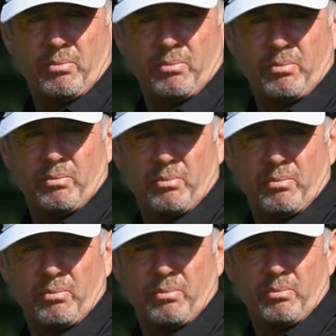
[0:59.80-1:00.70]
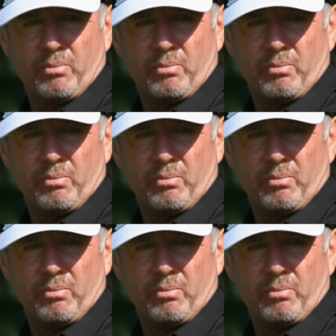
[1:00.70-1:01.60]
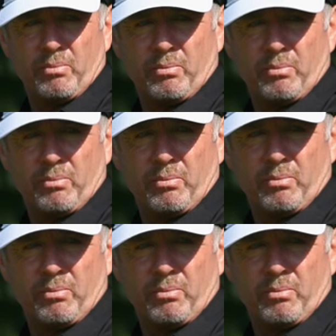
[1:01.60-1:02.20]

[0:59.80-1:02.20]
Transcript: Nobody speaks.